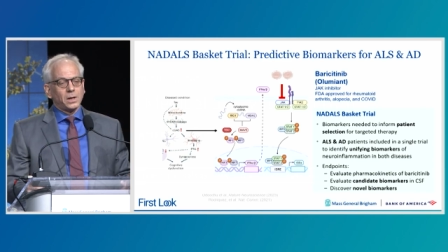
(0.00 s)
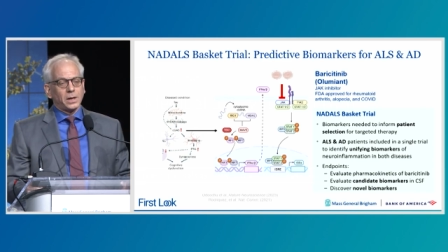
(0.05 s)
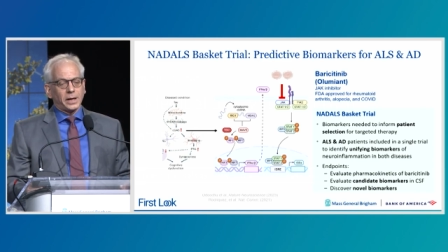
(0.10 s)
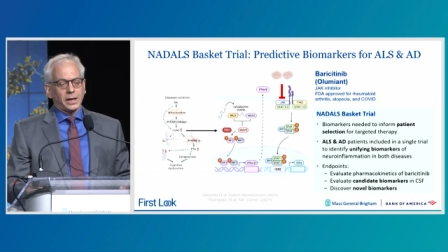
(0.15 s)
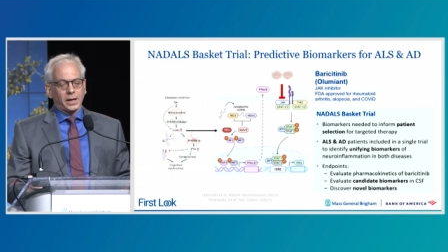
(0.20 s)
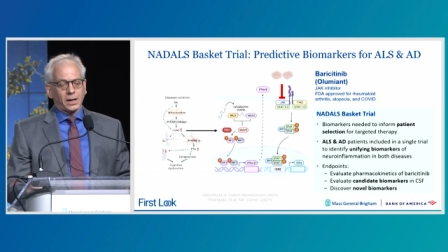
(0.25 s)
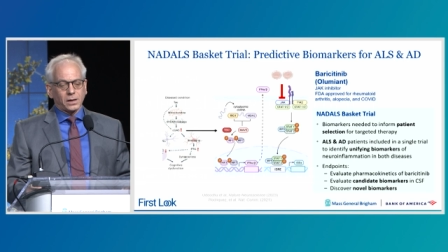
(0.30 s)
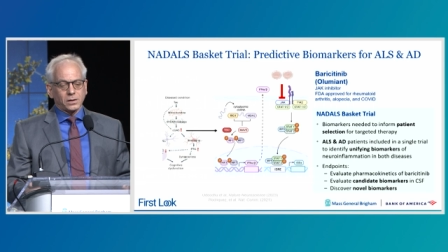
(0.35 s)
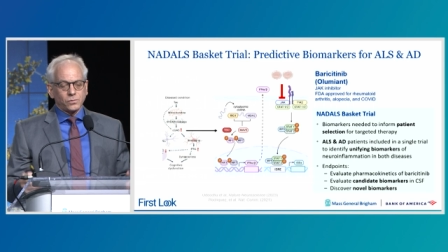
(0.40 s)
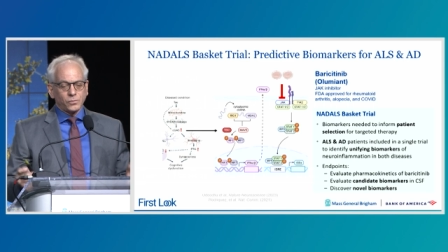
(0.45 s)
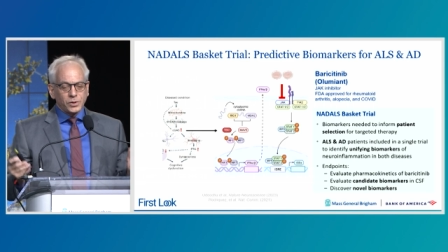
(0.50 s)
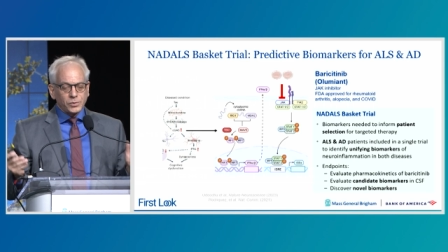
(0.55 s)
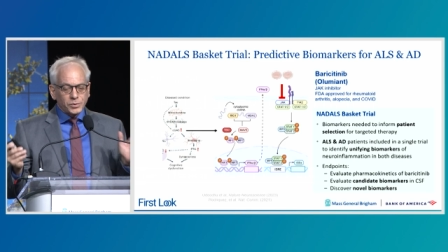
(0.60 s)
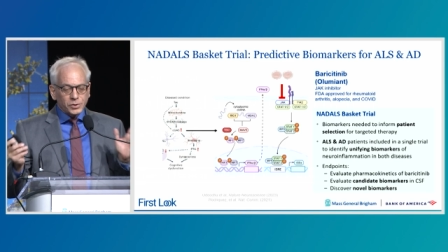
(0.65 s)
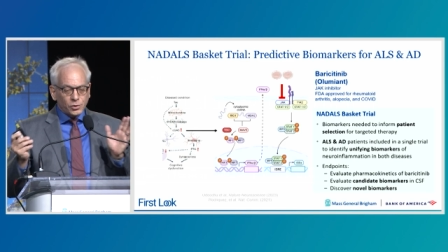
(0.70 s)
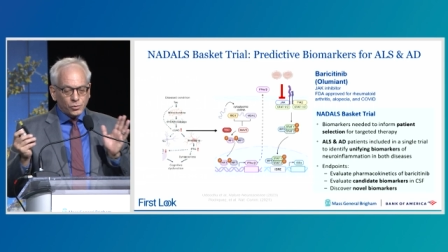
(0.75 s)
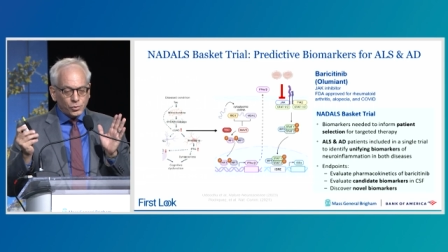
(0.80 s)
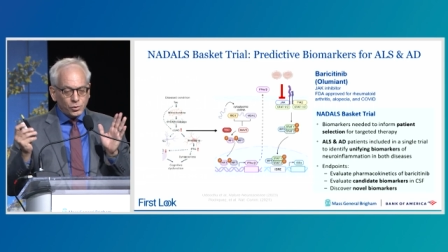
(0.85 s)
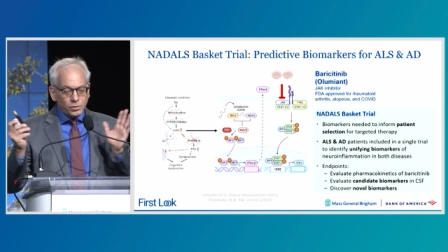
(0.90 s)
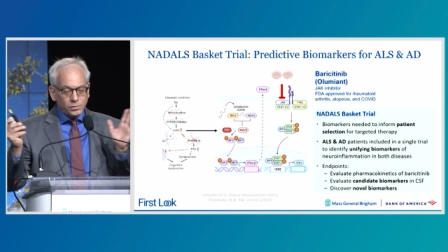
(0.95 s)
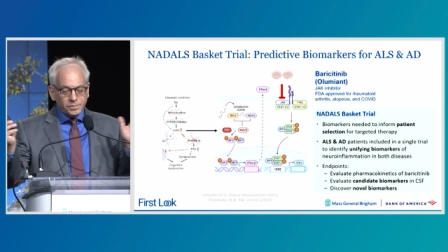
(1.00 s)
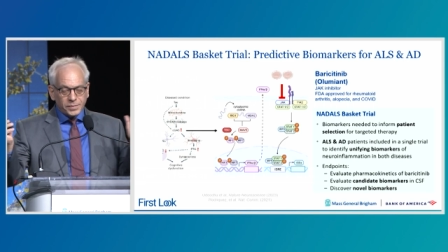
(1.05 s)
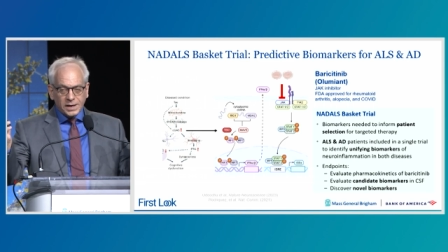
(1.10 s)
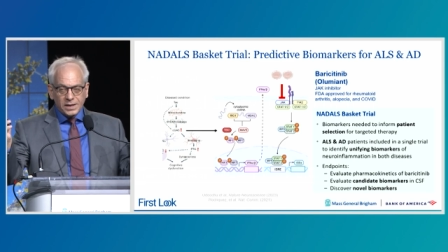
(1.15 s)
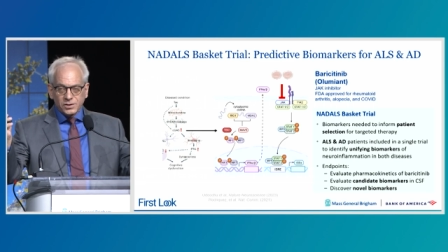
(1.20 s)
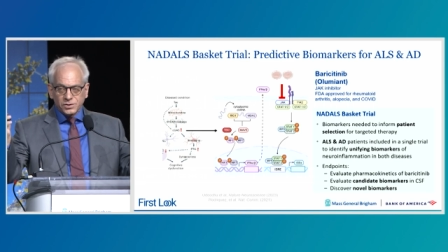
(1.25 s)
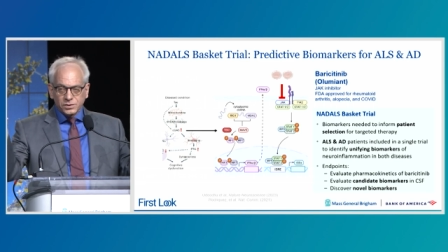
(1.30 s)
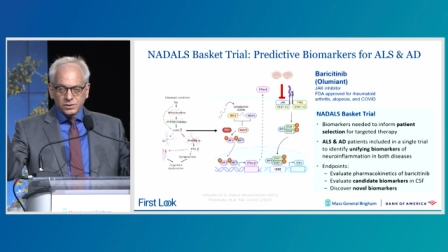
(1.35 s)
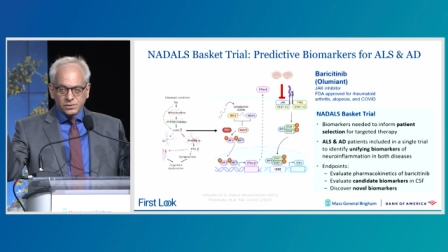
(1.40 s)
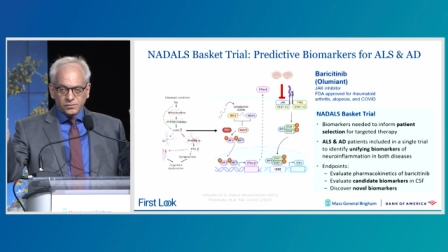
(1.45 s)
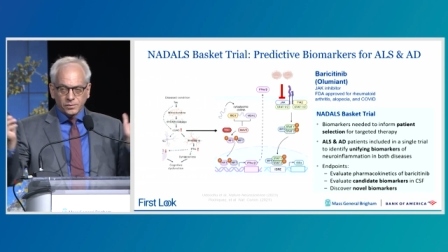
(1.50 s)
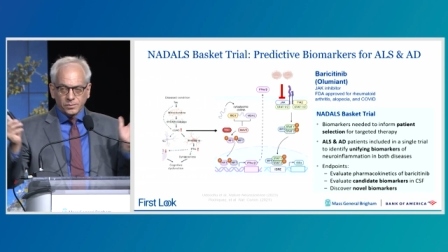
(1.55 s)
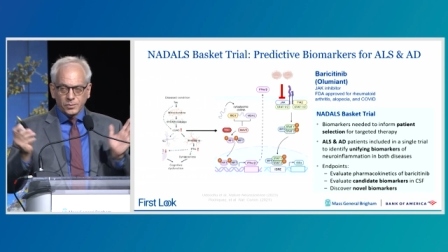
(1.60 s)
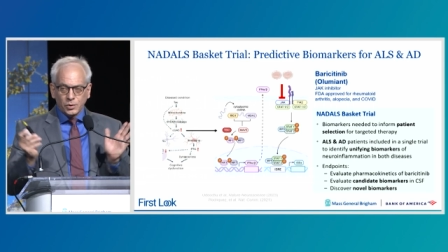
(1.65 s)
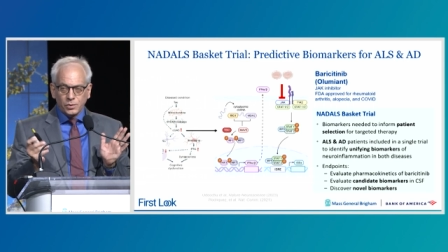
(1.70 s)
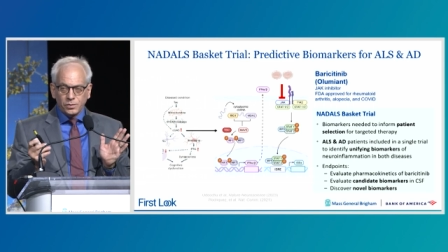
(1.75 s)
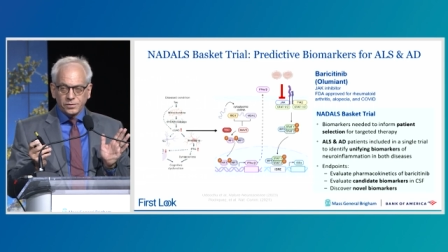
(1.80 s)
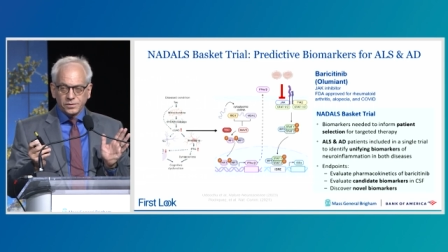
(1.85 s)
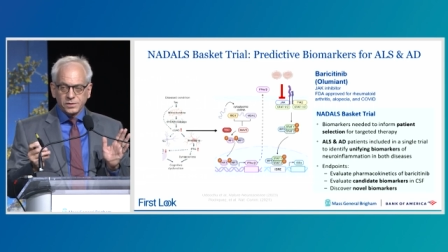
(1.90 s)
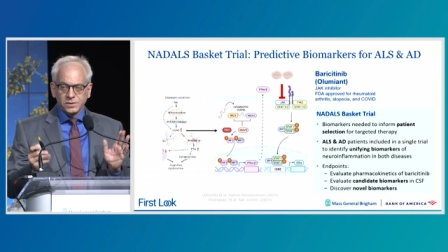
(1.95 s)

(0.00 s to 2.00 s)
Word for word: and we recruit patients from both